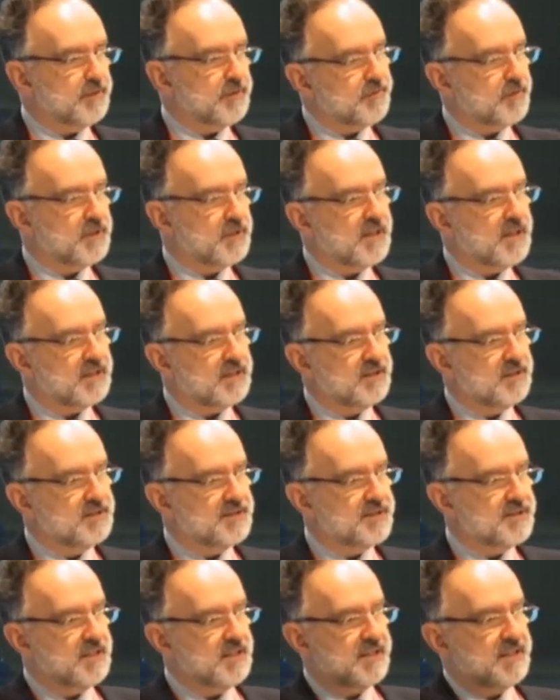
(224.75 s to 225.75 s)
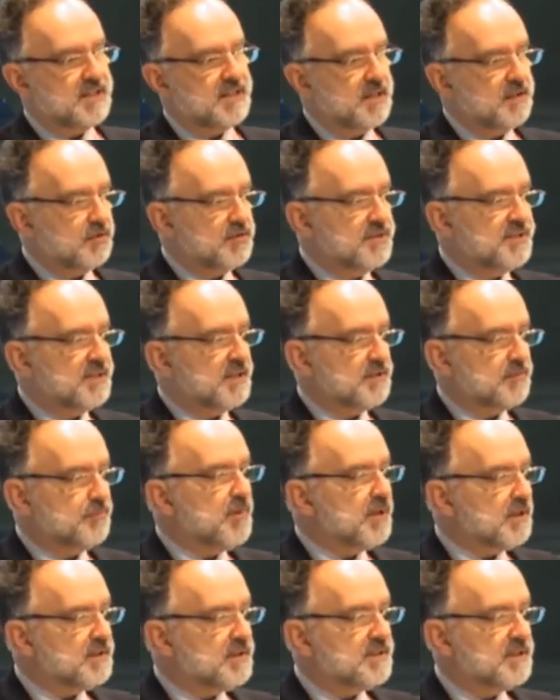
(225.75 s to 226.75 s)
not forget there is still another
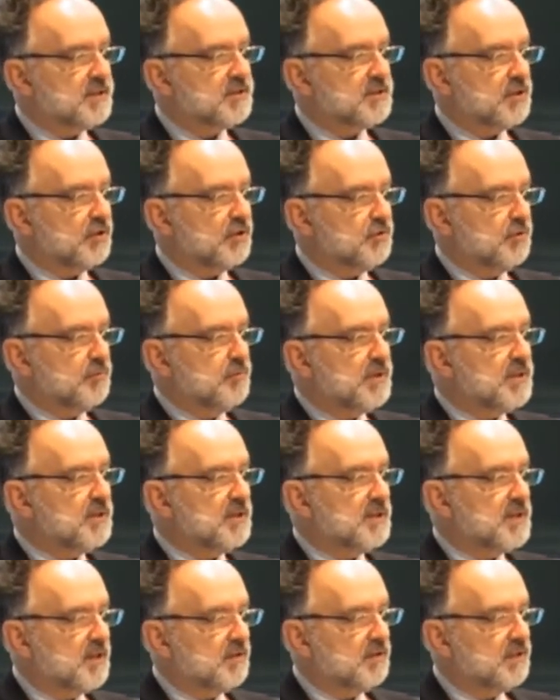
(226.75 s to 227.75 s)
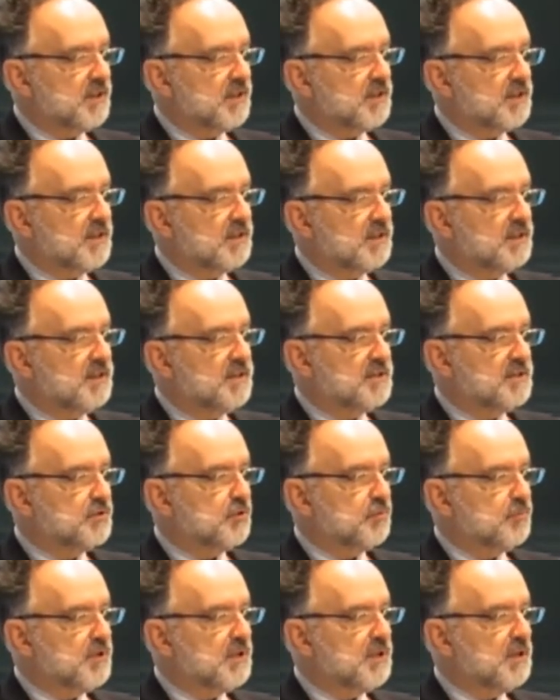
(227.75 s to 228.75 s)
600 million out there that needs
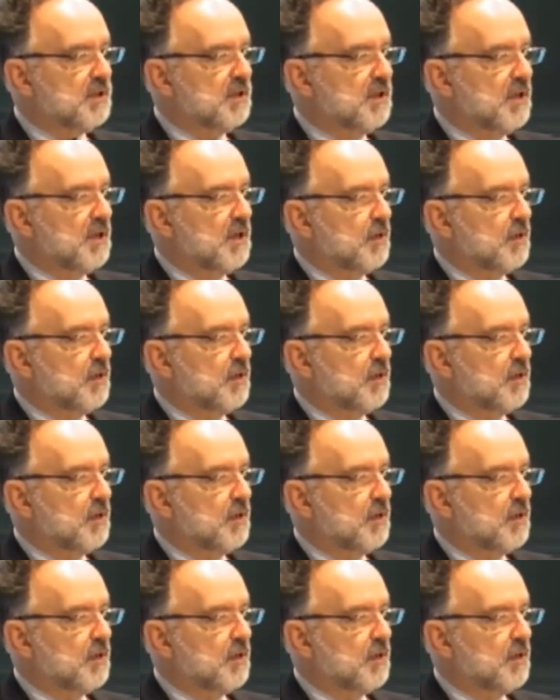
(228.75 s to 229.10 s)
to be